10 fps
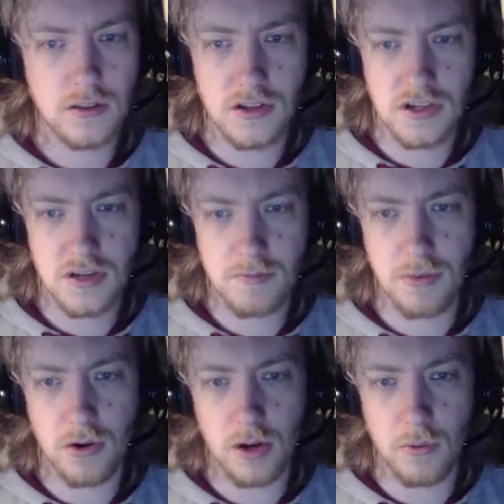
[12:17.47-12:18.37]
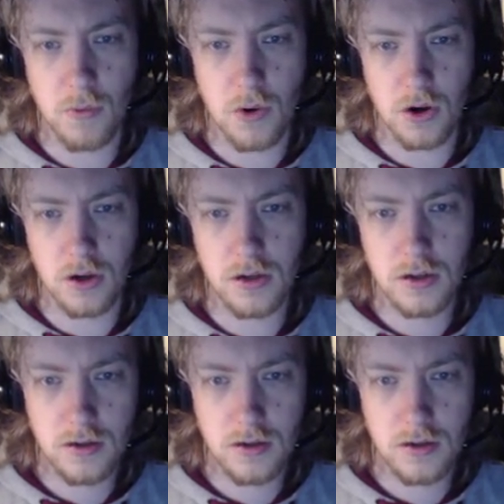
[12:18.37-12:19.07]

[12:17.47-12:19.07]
Just a Poliwhirl.